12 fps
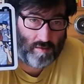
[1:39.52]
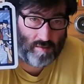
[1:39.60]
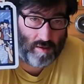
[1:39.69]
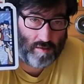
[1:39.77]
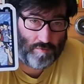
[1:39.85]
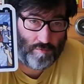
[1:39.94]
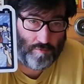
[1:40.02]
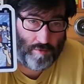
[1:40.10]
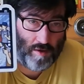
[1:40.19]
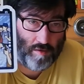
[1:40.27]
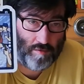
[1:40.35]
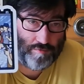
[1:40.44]
is a
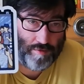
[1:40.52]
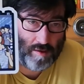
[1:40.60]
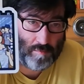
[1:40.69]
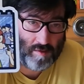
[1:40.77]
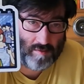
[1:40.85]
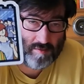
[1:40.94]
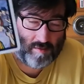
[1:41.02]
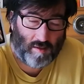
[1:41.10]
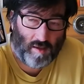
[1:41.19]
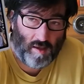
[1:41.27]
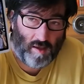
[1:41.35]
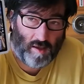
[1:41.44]
very famous
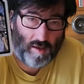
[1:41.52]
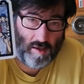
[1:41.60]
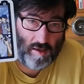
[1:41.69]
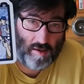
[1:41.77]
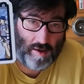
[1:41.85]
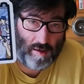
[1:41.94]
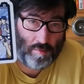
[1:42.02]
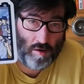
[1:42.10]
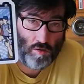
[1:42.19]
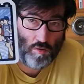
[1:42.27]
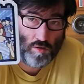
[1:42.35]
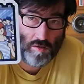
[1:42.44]

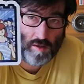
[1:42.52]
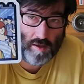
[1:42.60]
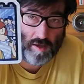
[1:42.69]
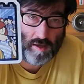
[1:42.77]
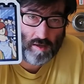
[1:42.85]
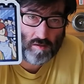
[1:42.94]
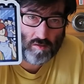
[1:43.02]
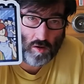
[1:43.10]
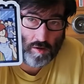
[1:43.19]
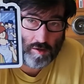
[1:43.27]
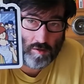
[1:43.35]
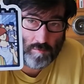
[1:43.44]
neighborhood in
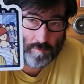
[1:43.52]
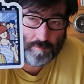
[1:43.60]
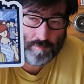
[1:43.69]
Tokyo.